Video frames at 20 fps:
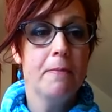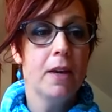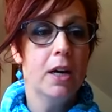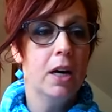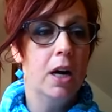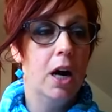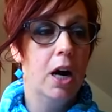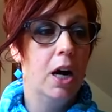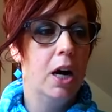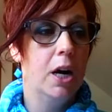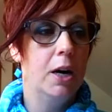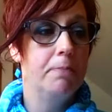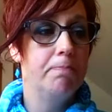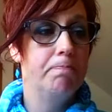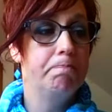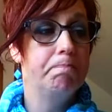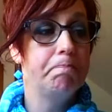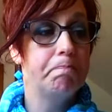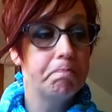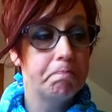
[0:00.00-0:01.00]
Um,
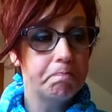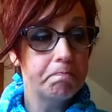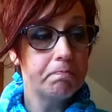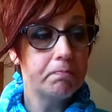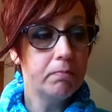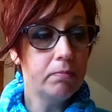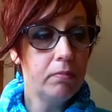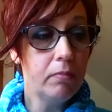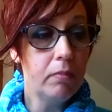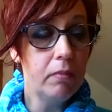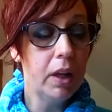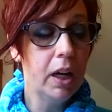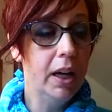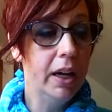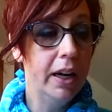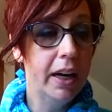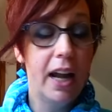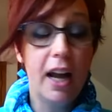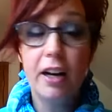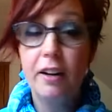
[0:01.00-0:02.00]
and
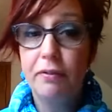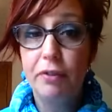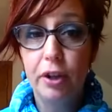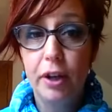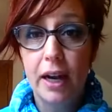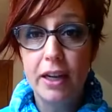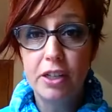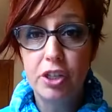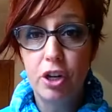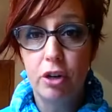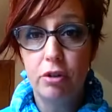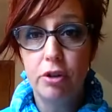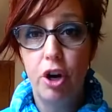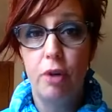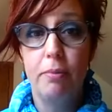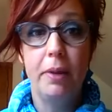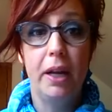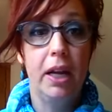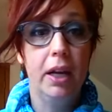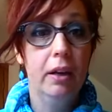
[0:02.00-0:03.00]
again, if you guys don't know
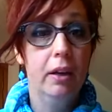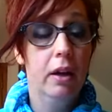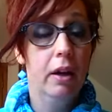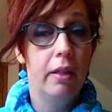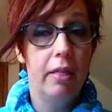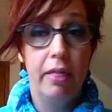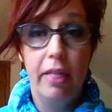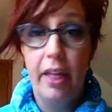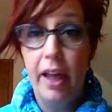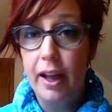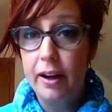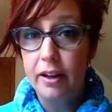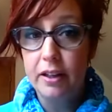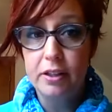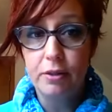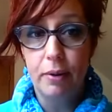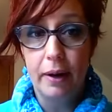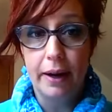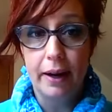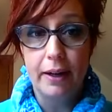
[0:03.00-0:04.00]
me, that is
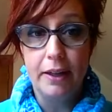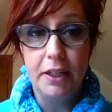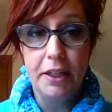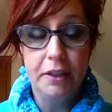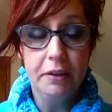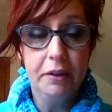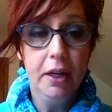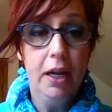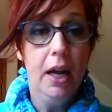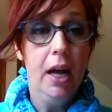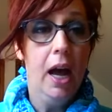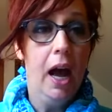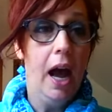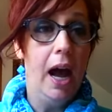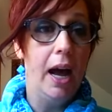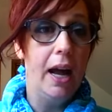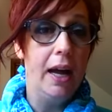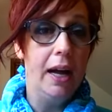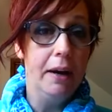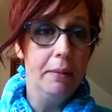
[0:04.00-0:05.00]
what I do. I
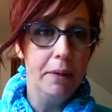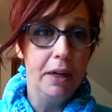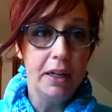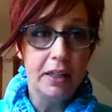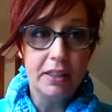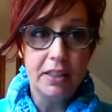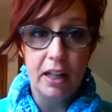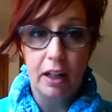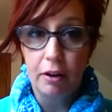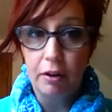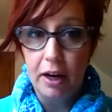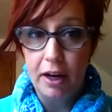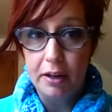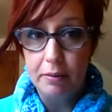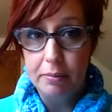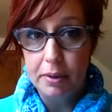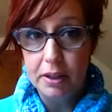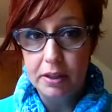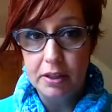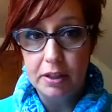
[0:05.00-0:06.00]
am an accelerated
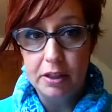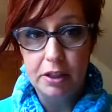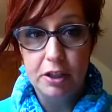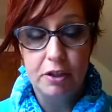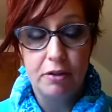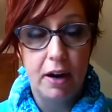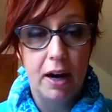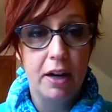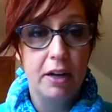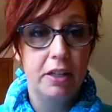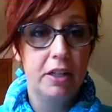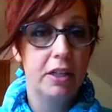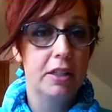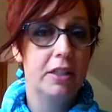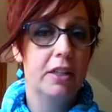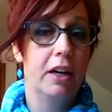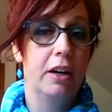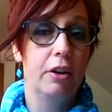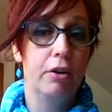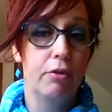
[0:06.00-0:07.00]
business strategist
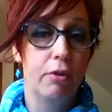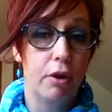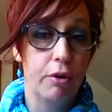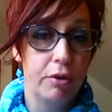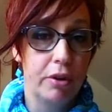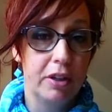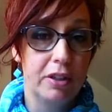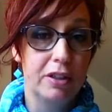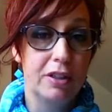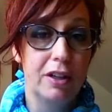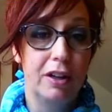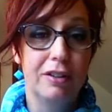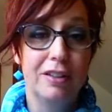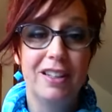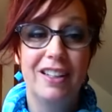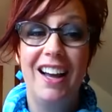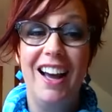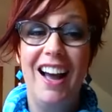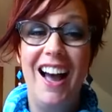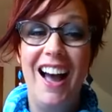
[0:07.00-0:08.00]
and a growth consultant.
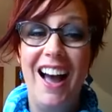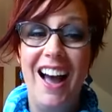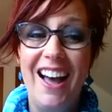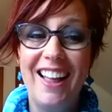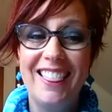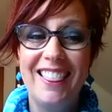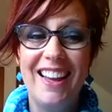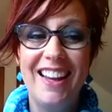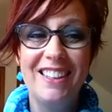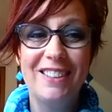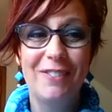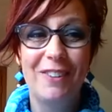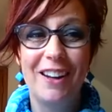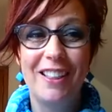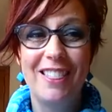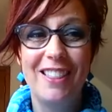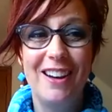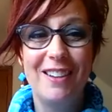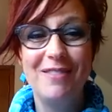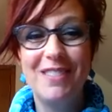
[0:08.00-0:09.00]
Ah, thanks for a
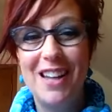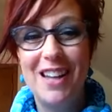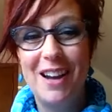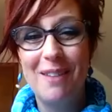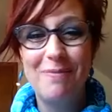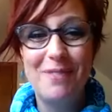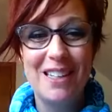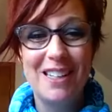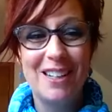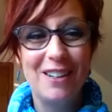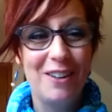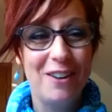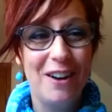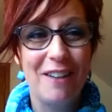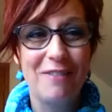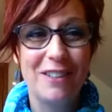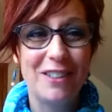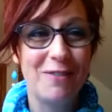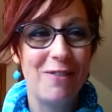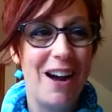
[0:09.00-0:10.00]
thumbs up to
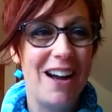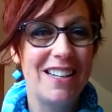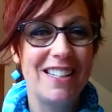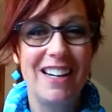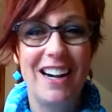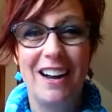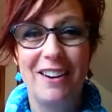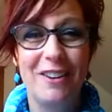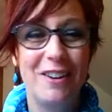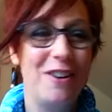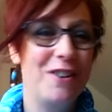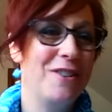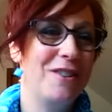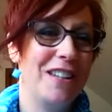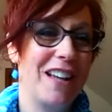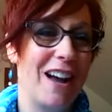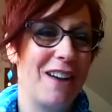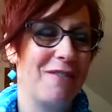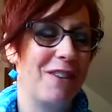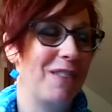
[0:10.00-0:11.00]
whoever's watching. I don't know who's
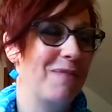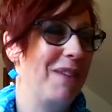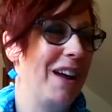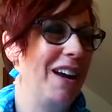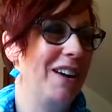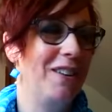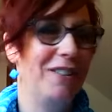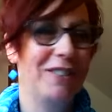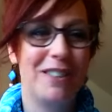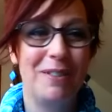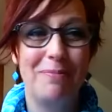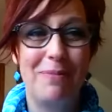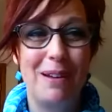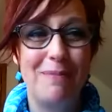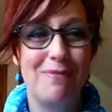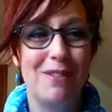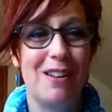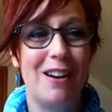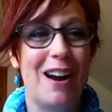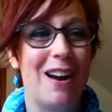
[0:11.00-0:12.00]
on with me. I know some people
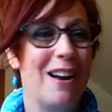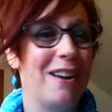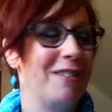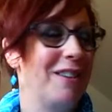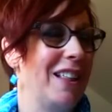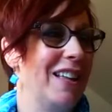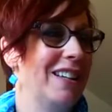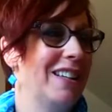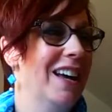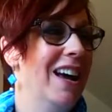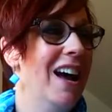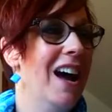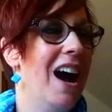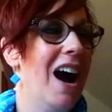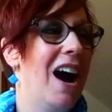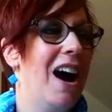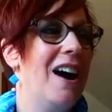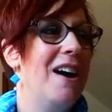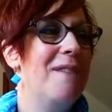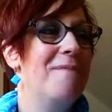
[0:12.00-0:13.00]
are on with us.
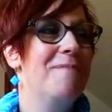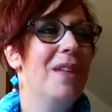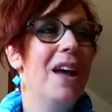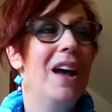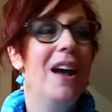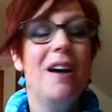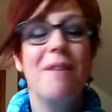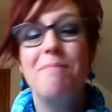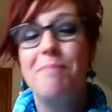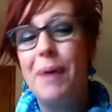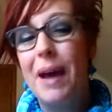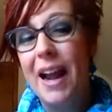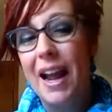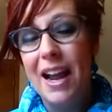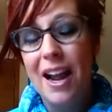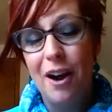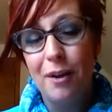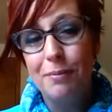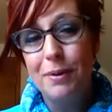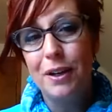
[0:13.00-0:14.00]
Um, but I
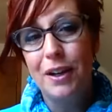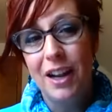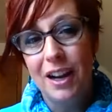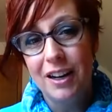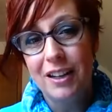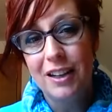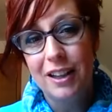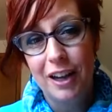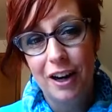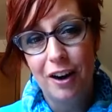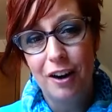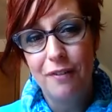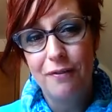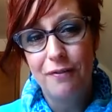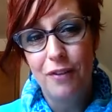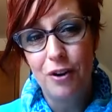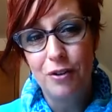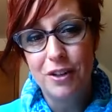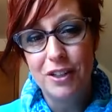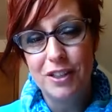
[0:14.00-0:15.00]
help you get clear,
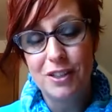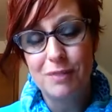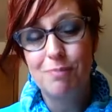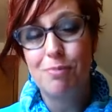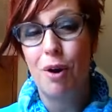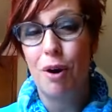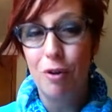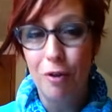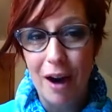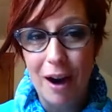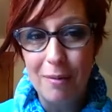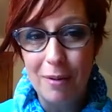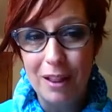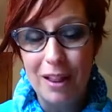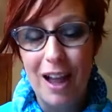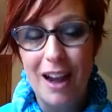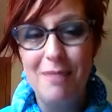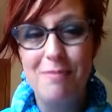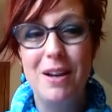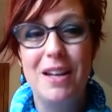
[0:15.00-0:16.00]
focus, program
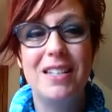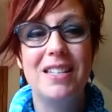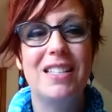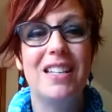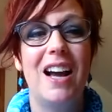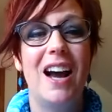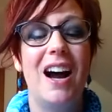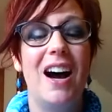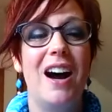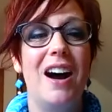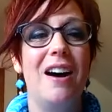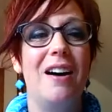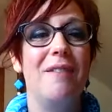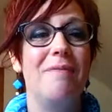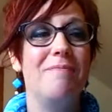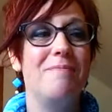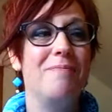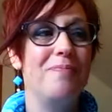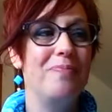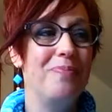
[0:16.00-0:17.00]
alignment,
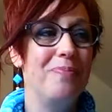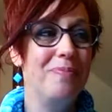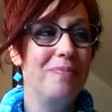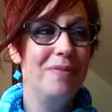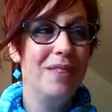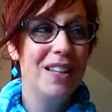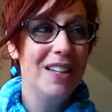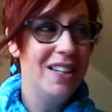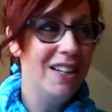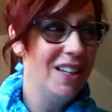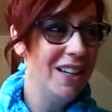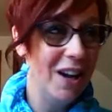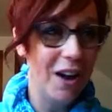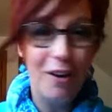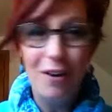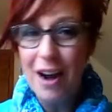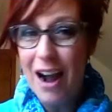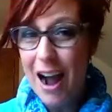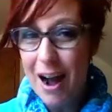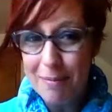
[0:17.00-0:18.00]
um, you know,
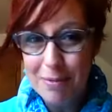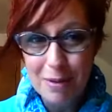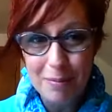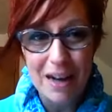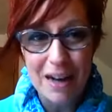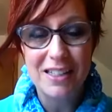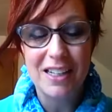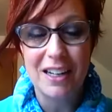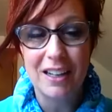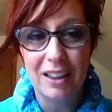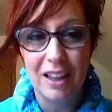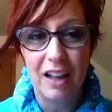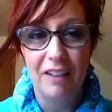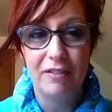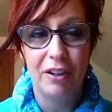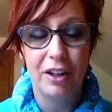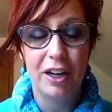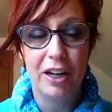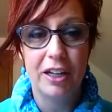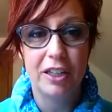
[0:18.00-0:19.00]
optimizing and
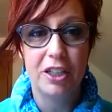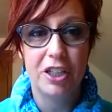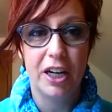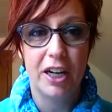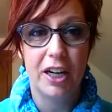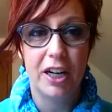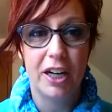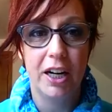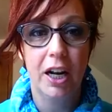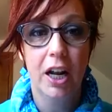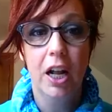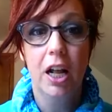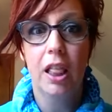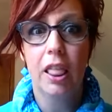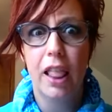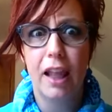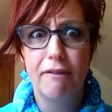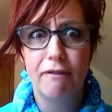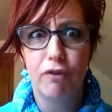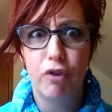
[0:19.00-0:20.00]
leveraging,
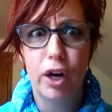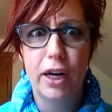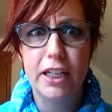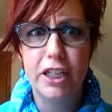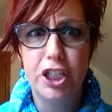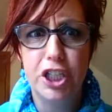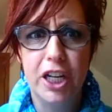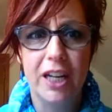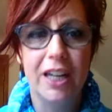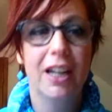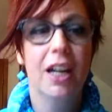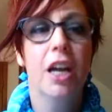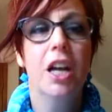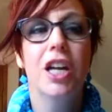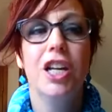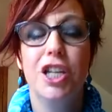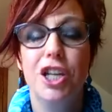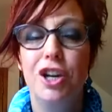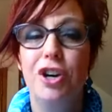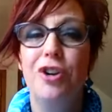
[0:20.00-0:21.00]
leveraging
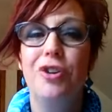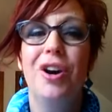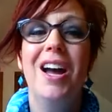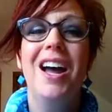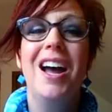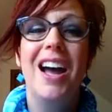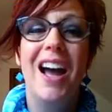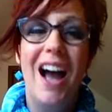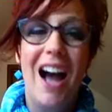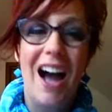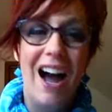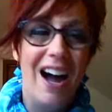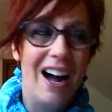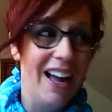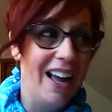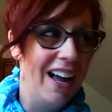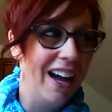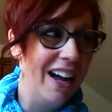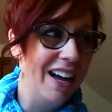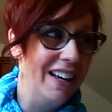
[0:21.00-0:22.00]
you,
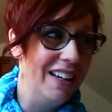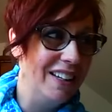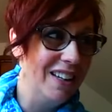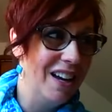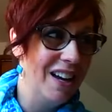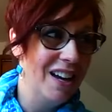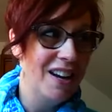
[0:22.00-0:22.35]
and